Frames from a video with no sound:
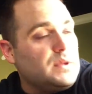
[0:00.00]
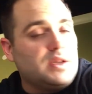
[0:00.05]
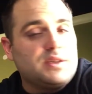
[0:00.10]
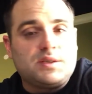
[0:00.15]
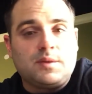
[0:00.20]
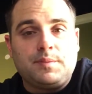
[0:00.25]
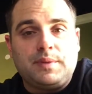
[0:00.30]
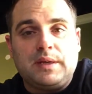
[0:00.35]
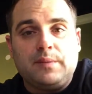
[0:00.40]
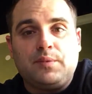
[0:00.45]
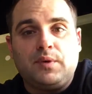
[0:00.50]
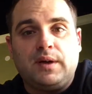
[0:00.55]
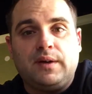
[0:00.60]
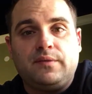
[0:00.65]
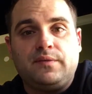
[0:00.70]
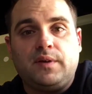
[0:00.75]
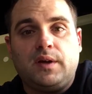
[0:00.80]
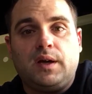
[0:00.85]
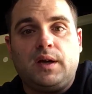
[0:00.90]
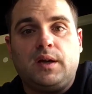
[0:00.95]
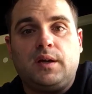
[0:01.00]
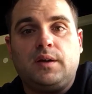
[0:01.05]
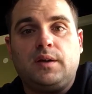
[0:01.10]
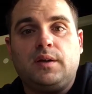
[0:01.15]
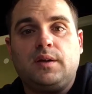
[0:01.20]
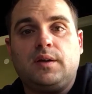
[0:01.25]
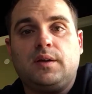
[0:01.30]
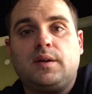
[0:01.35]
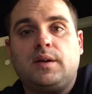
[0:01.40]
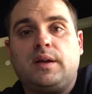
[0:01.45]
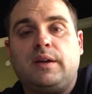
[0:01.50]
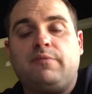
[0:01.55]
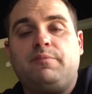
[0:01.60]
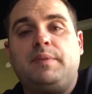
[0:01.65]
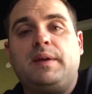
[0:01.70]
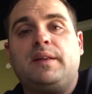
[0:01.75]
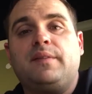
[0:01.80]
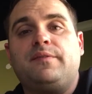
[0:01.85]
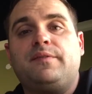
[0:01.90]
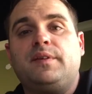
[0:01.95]
Some people have
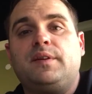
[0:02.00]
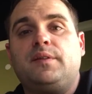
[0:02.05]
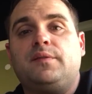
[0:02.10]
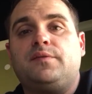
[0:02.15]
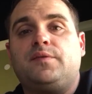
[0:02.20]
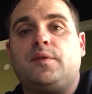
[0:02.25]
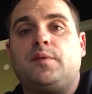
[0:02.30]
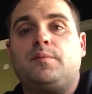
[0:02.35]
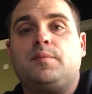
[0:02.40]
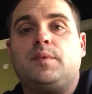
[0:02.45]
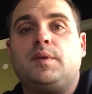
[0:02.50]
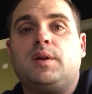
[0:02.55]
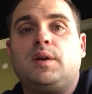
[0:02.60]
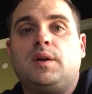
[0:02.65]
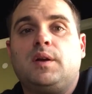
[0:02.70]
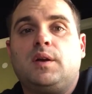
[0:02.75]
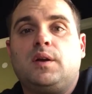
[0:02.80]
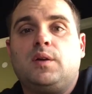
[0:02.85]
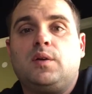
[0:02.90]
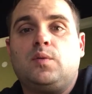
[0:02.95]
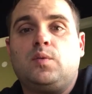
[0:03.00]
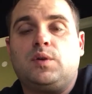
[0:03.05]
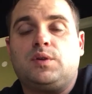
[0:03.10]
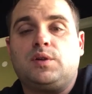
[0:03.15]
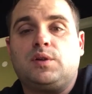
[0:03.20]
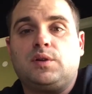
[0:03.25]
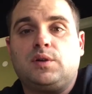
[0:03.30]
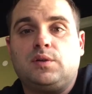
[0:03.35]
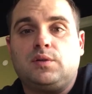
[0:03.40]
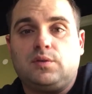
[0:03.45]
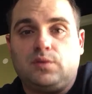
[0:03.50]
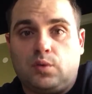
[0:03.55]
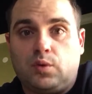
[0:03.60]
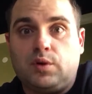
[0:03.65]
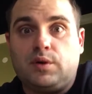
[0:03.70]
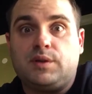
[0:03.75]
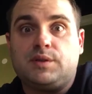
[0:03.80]
benefited from what the Lord